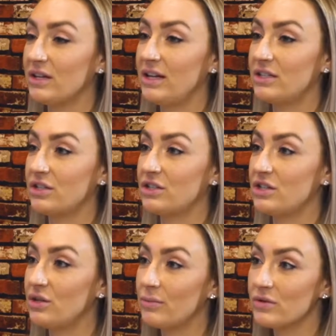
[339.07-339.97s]
need your
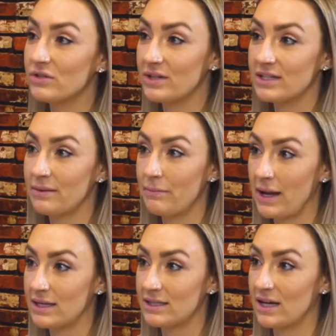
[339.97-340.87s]
two most recent
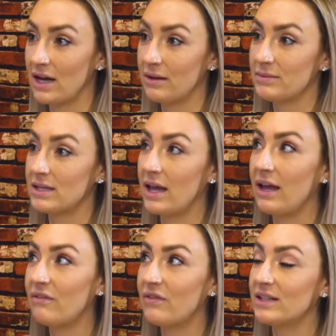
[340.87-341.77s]
pay stubs.
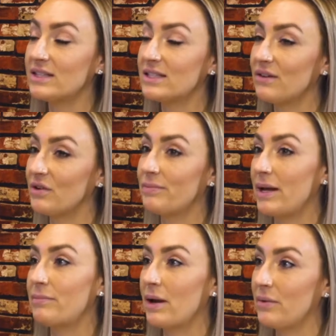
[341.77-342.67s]
If it's if you're
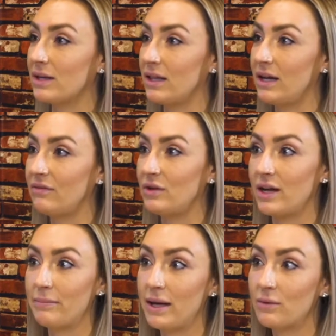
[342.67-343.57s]
paid biweekly, if you
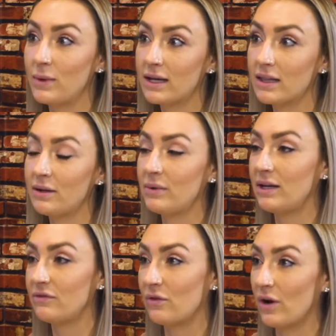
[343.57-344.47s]
get paid weekly, we
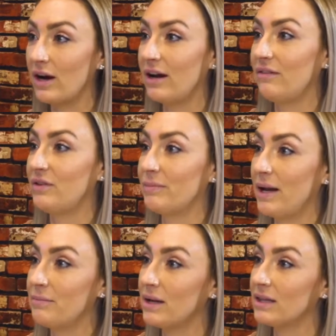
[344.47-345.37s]
need four. If okay. you're
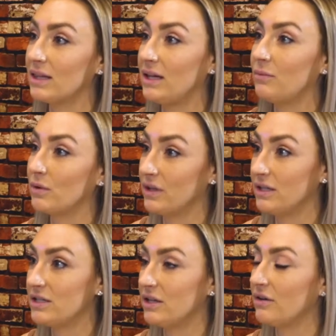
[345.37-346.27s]
paid monthly, we'll
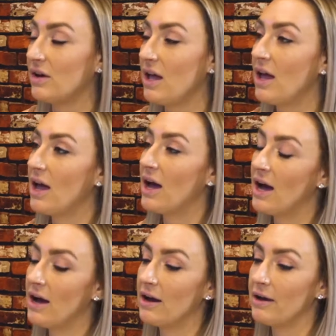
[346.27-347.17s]
need two.
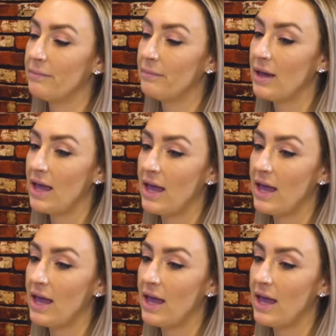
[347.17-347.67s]
Um,